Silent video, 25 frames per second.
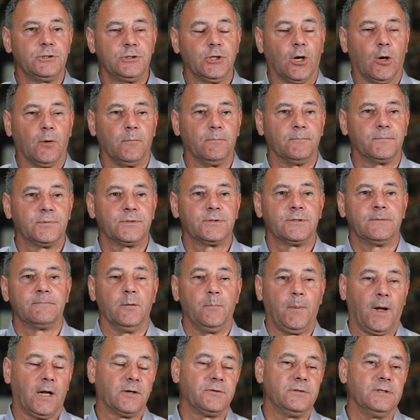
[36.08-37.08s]
shops, the
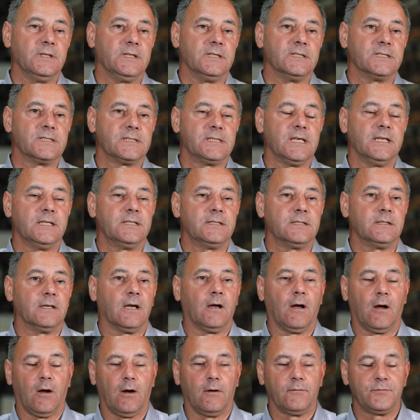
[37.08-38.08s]
battery can sit
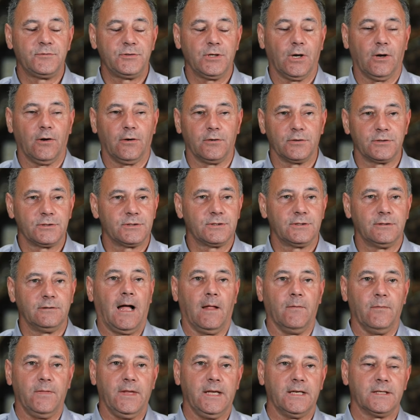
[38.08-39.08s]
half charged,
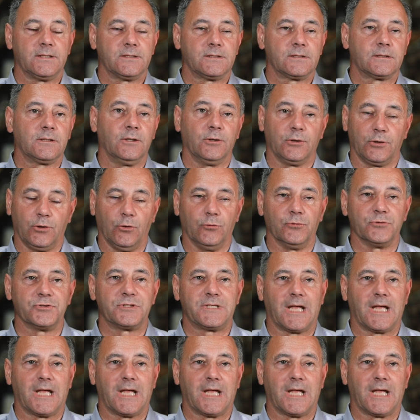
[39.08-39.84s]
and this can cause